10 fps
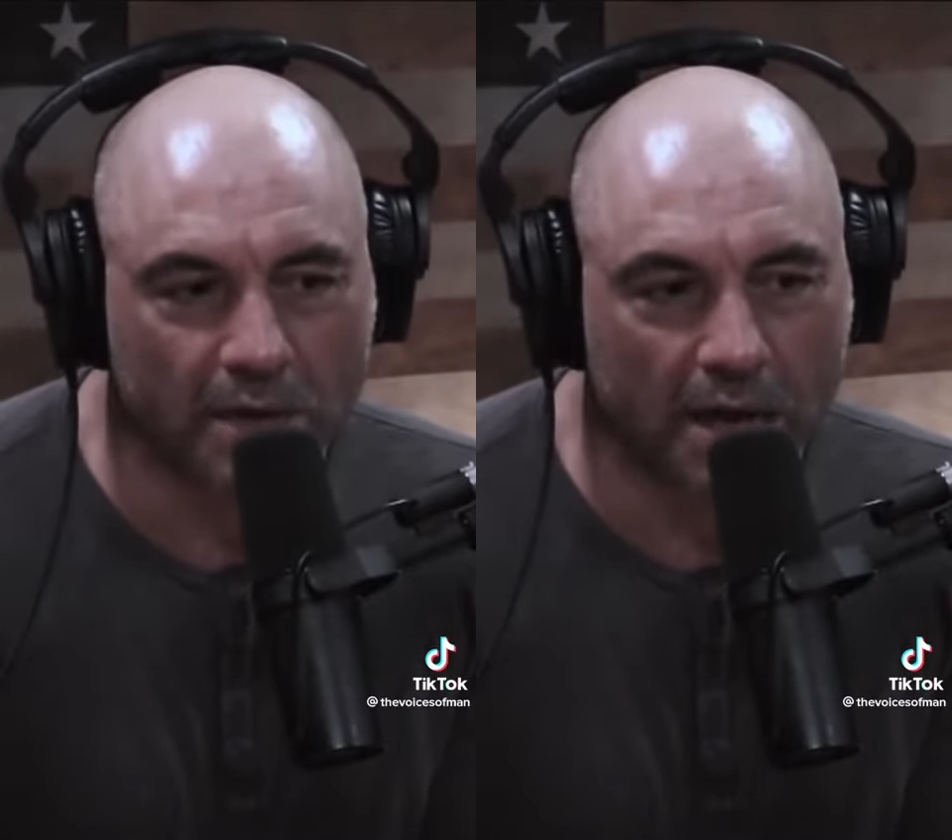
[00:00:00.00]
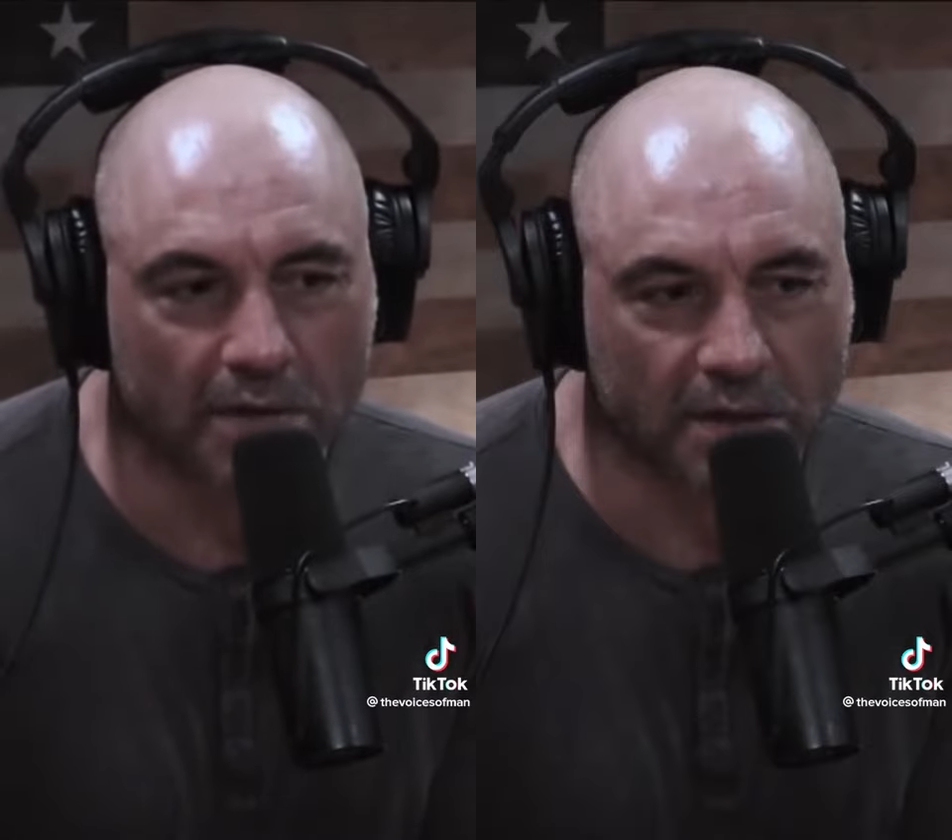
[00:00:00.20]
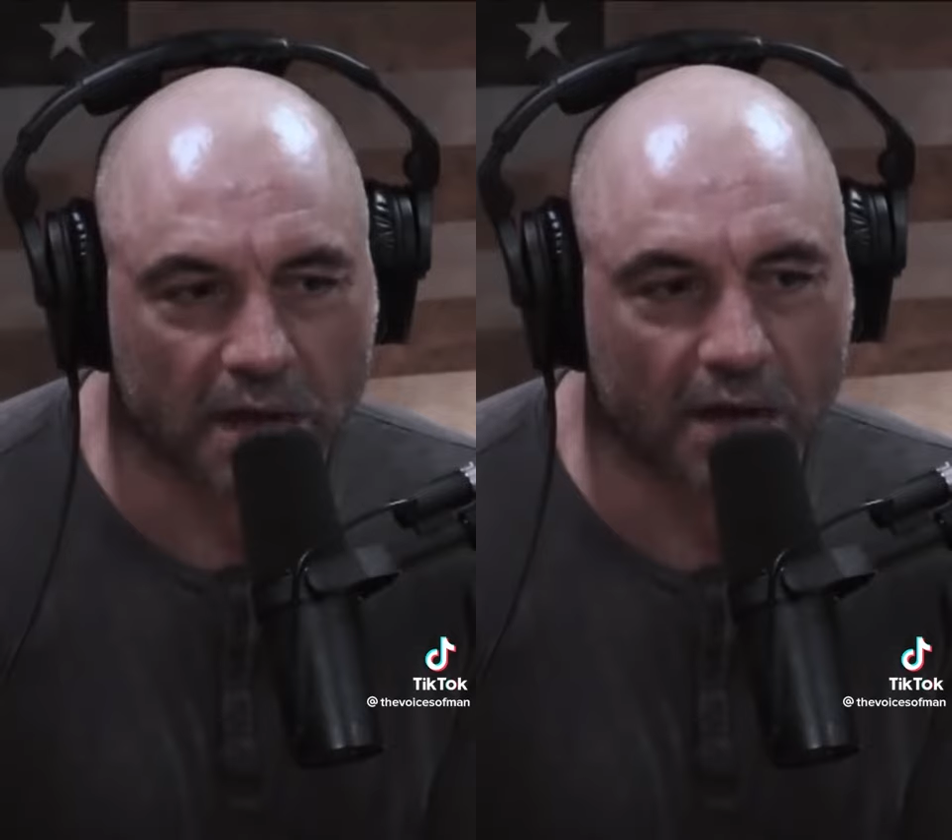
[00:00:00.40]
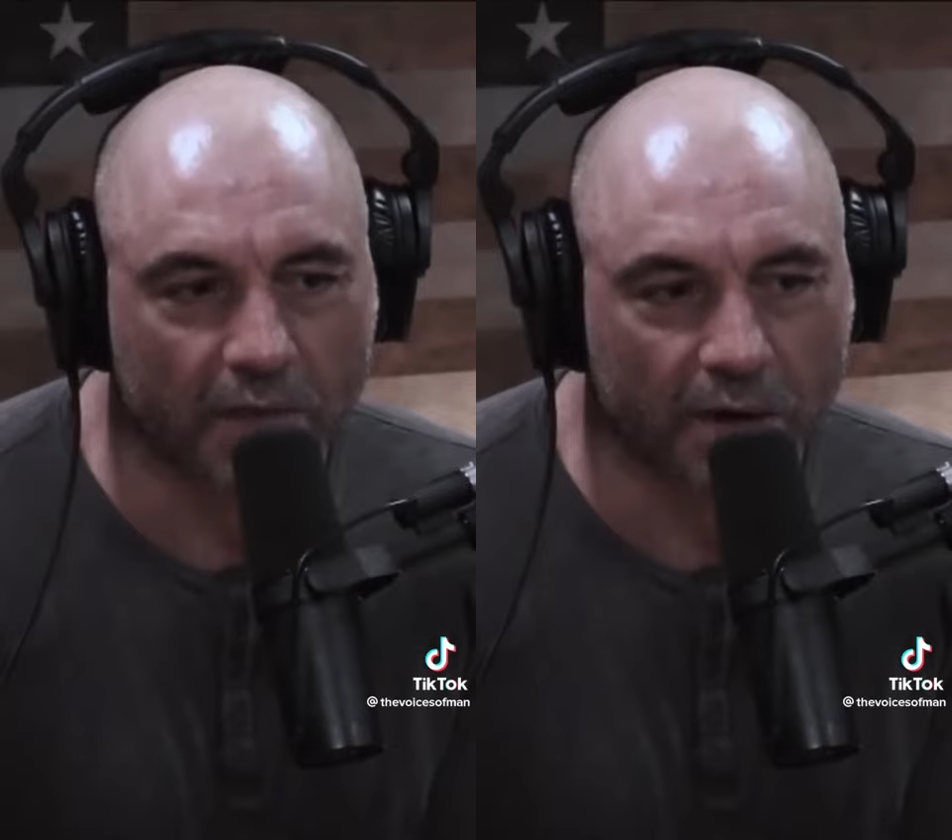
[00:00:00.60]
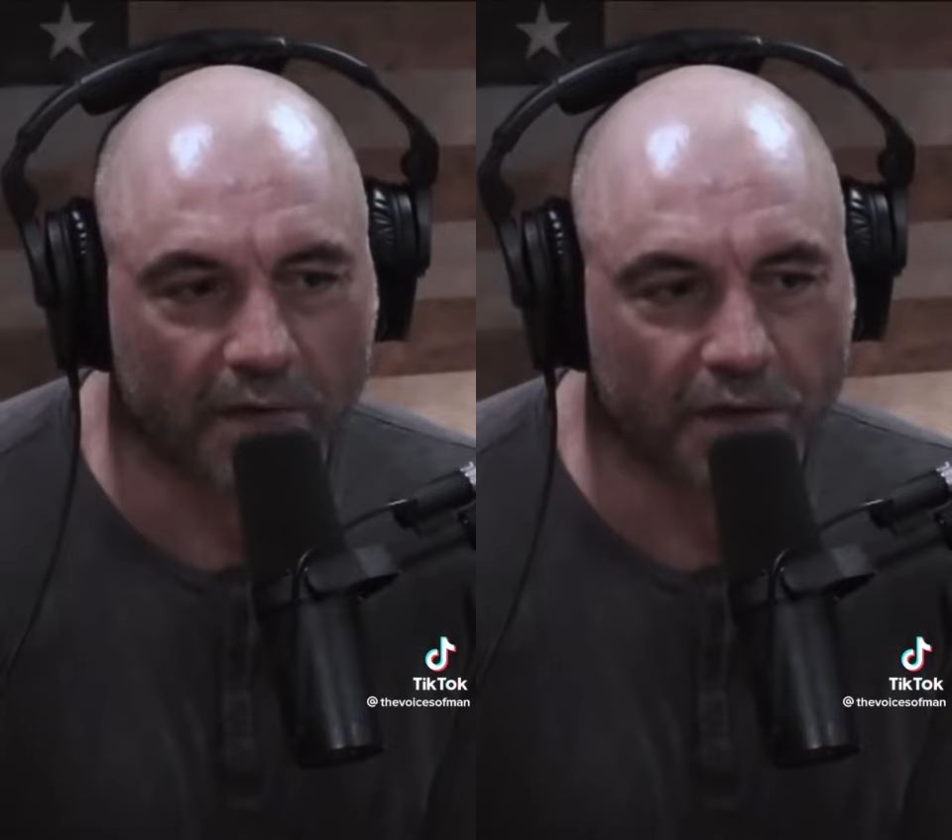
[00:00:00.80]
outside of
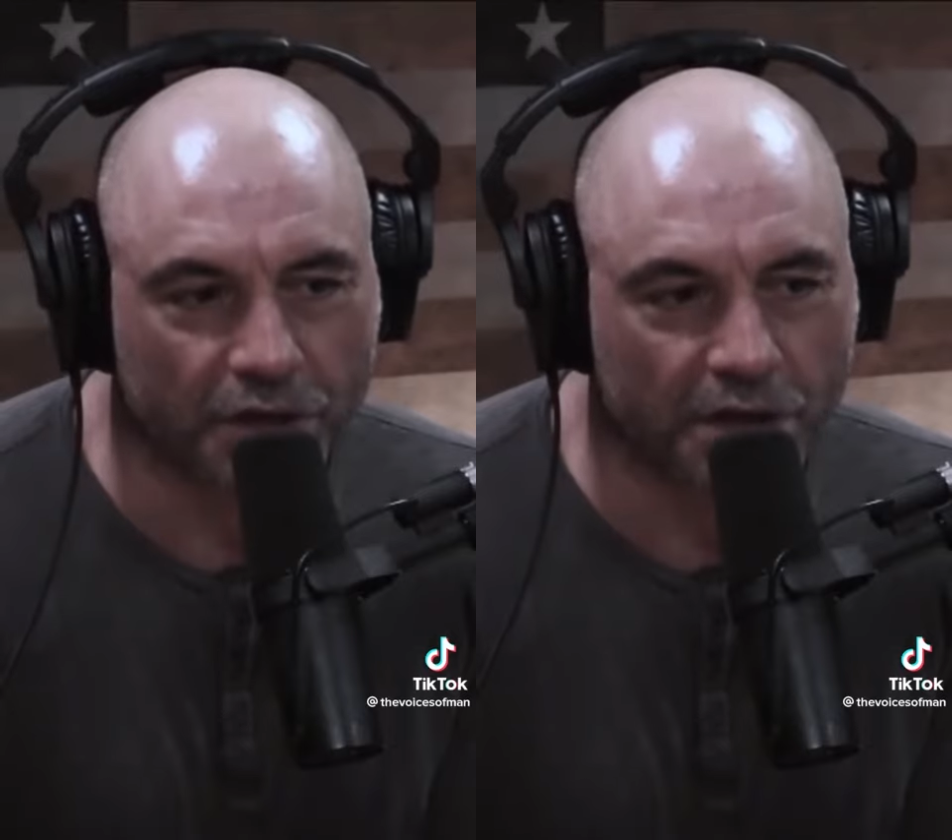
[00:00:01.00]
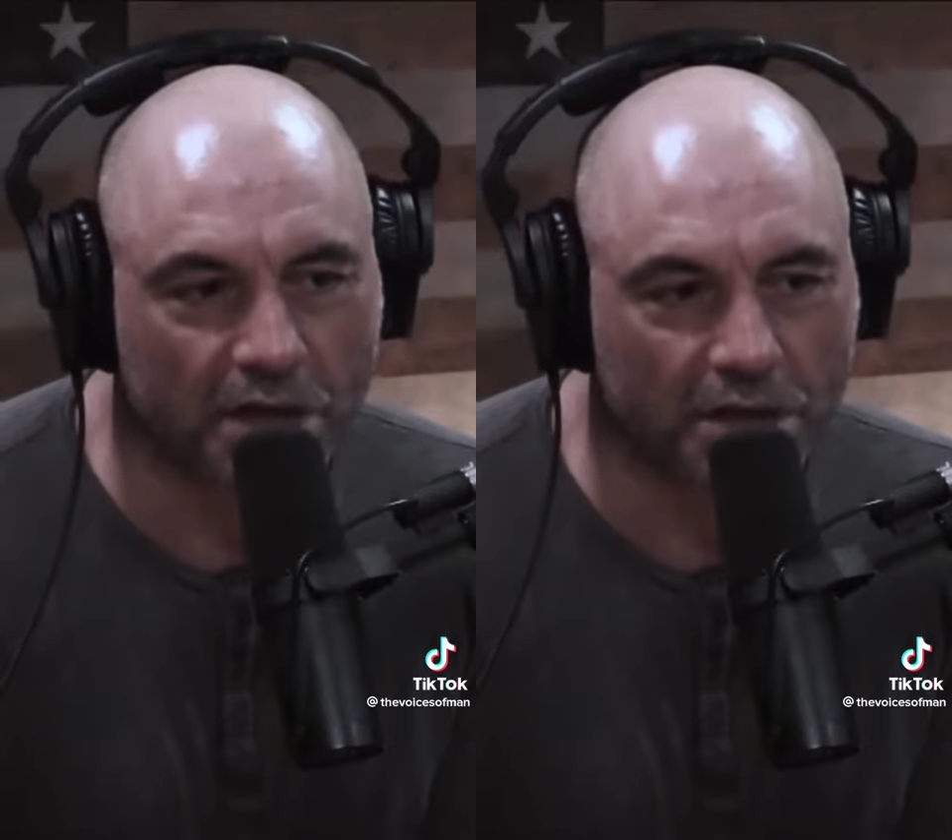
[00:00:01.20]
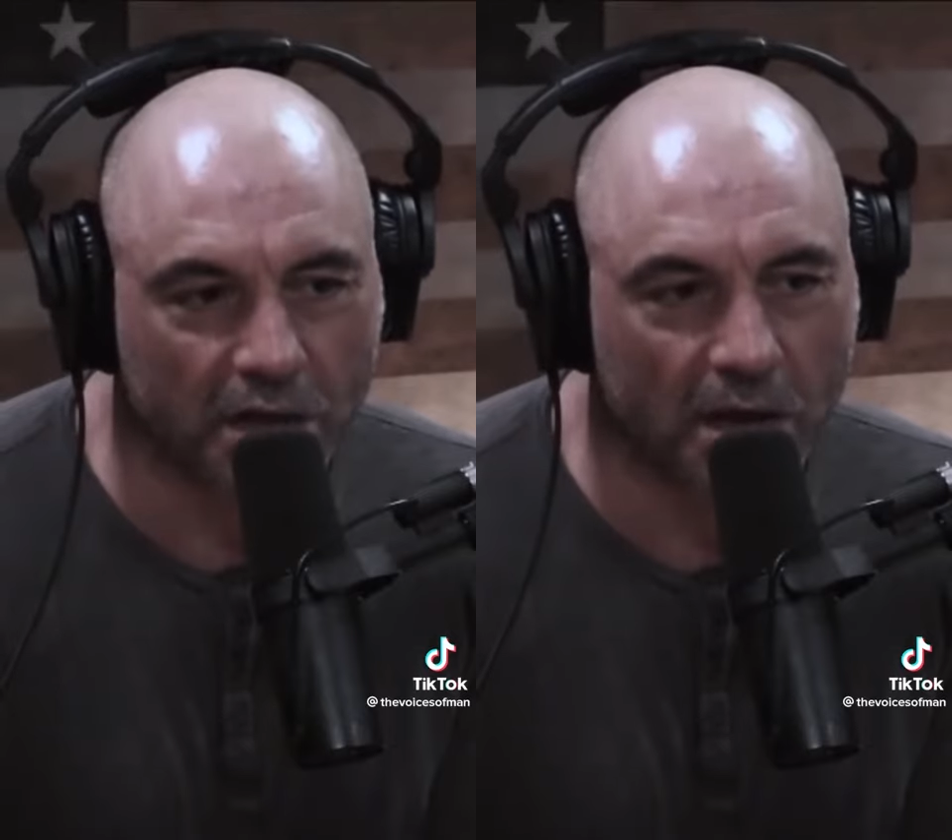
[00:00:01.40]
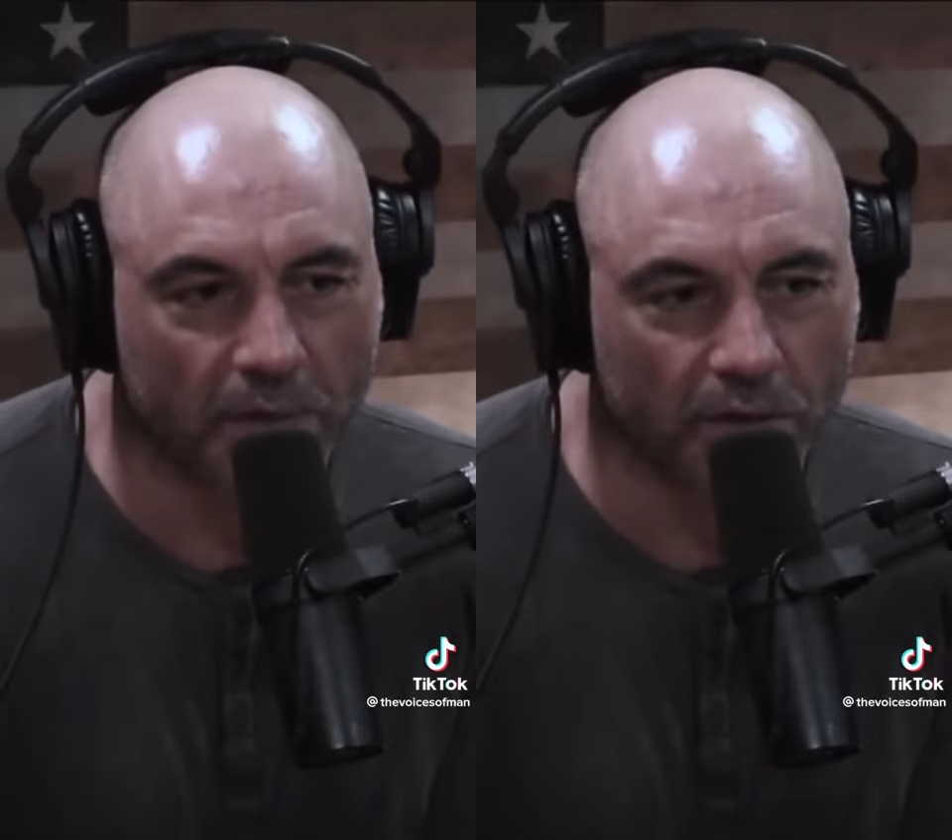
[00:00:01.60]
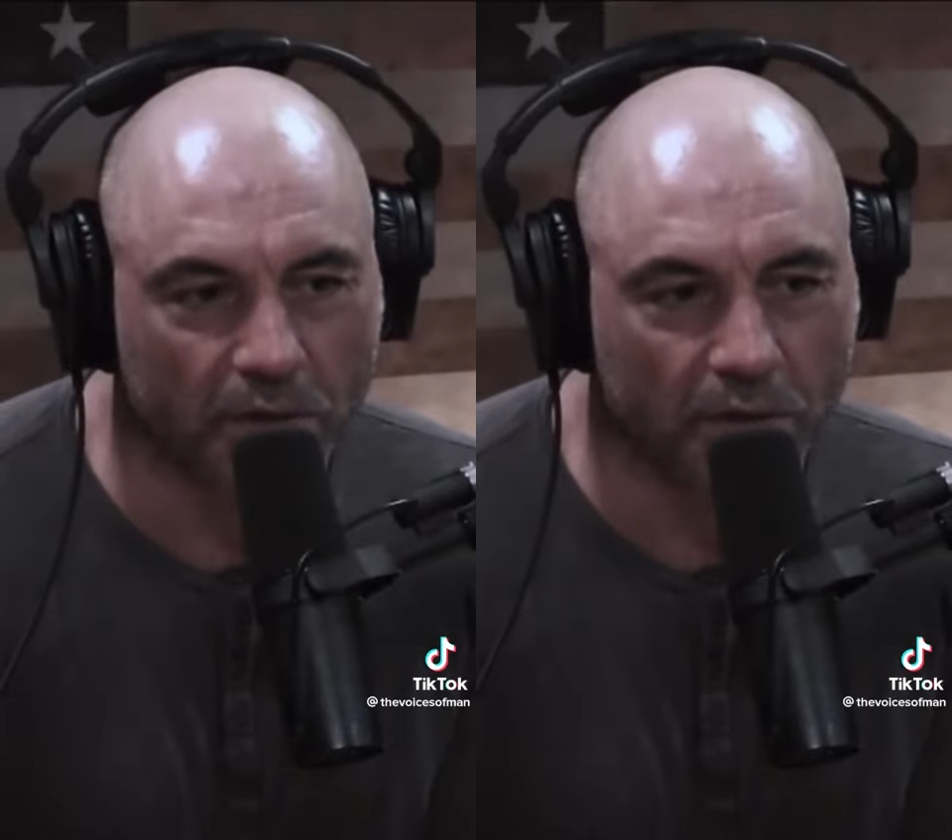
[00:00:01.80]
whatever shit job
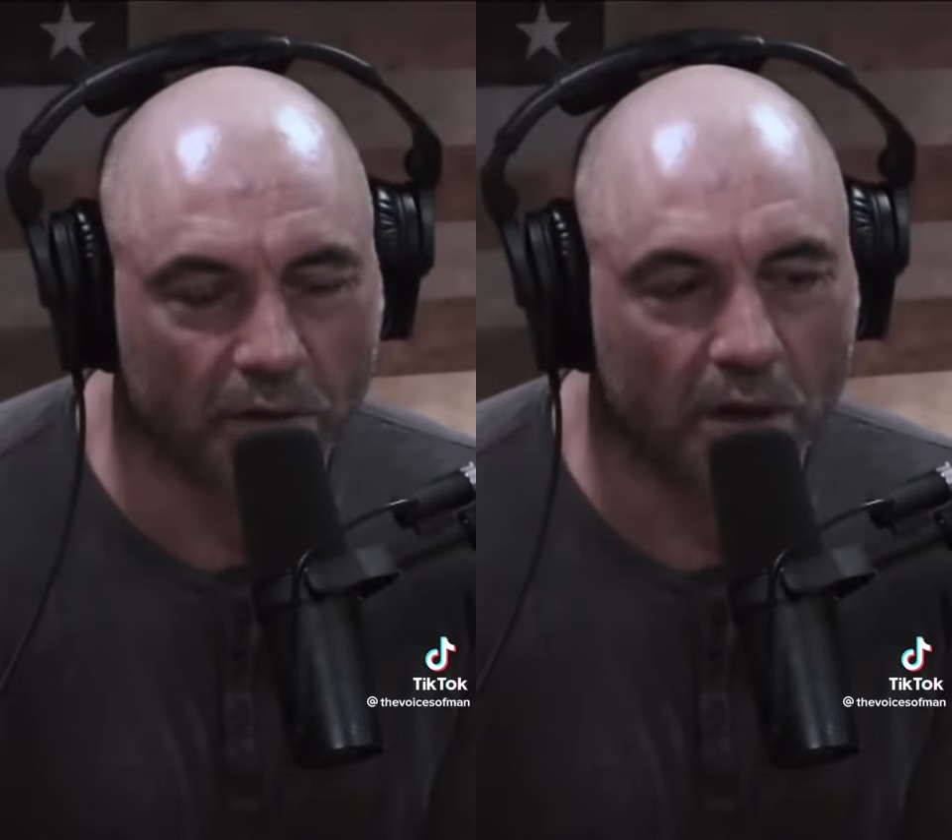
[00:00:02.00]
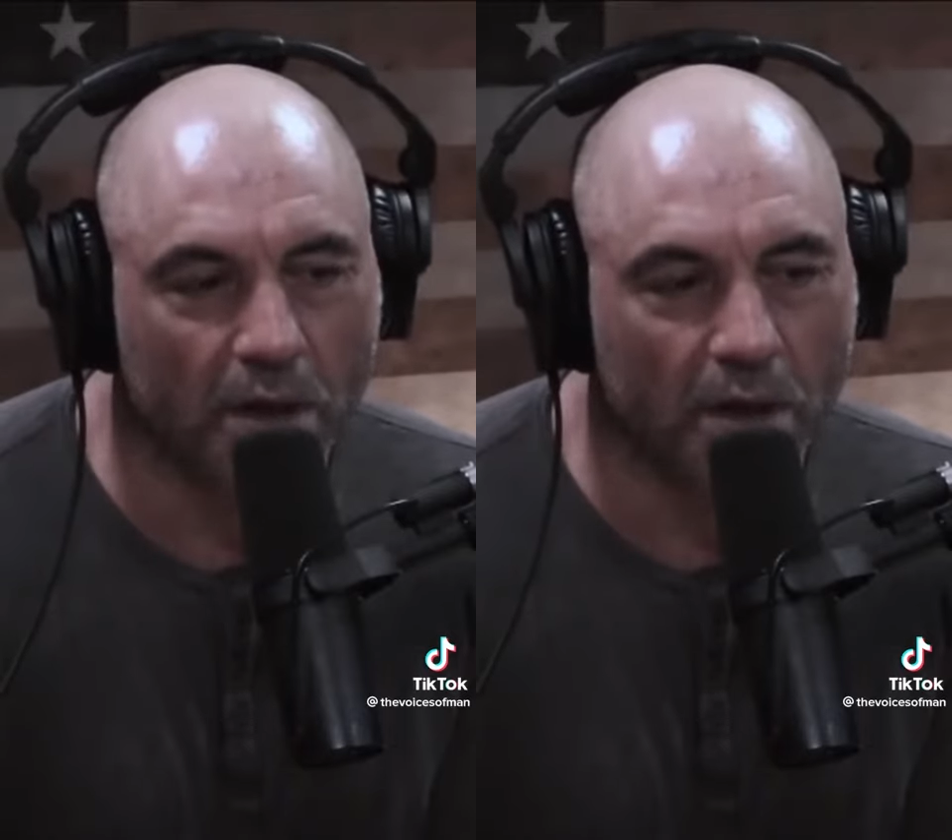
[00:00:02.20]
you do